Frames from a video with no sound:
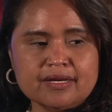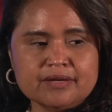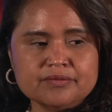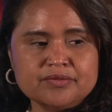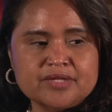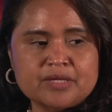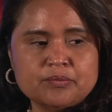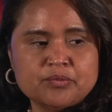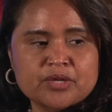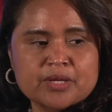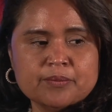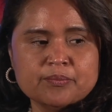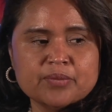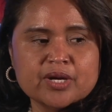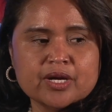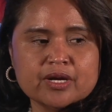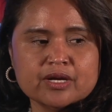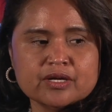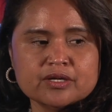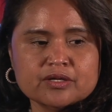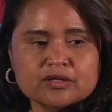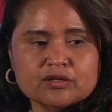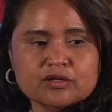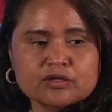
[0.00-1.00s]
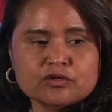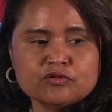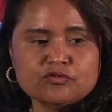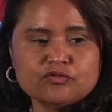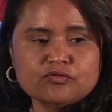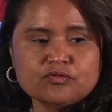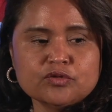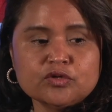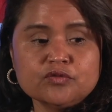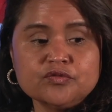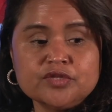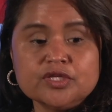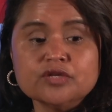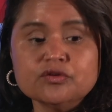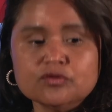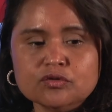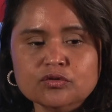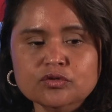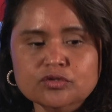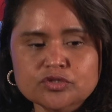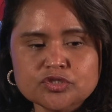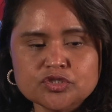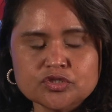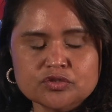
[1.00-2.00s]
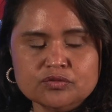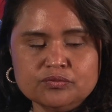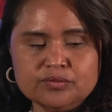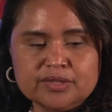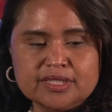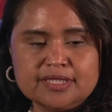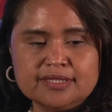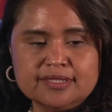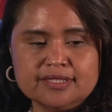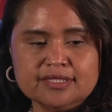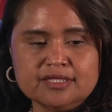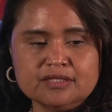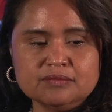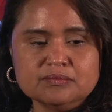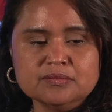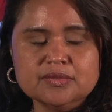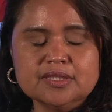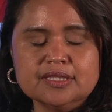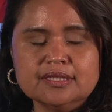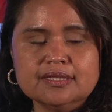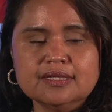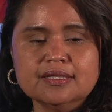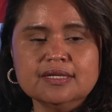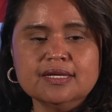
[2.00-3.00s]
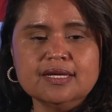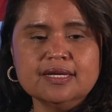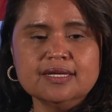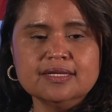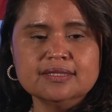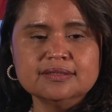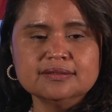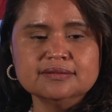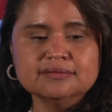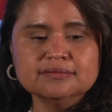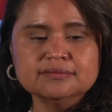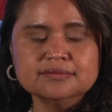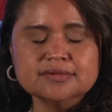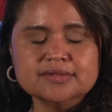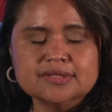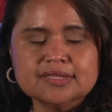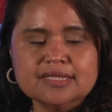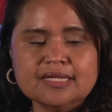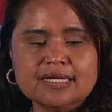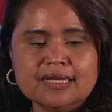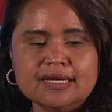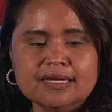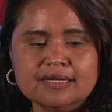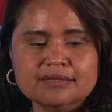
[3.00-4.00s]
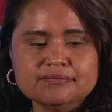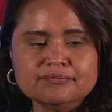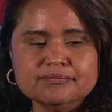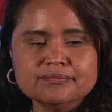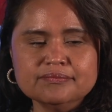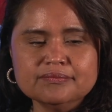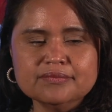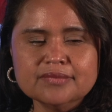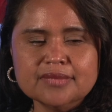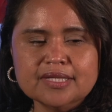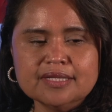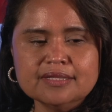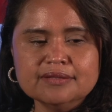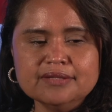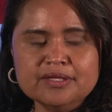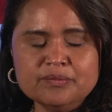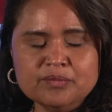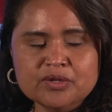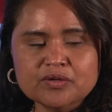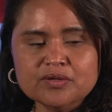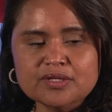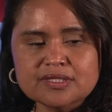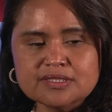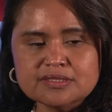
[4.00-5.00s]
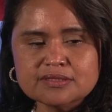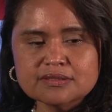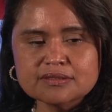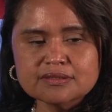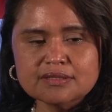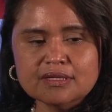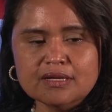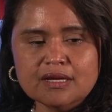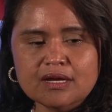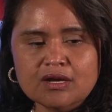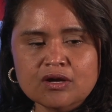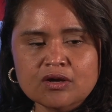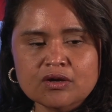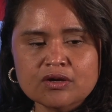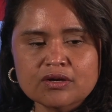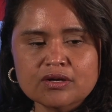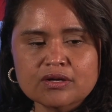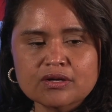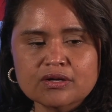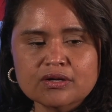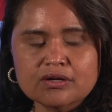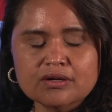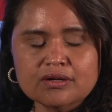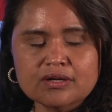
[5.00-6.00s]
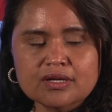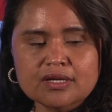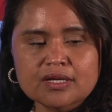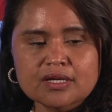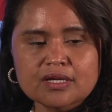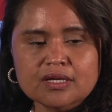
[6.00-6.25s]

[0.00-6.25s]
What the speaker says: they bring part of their culture with them. And immigrants are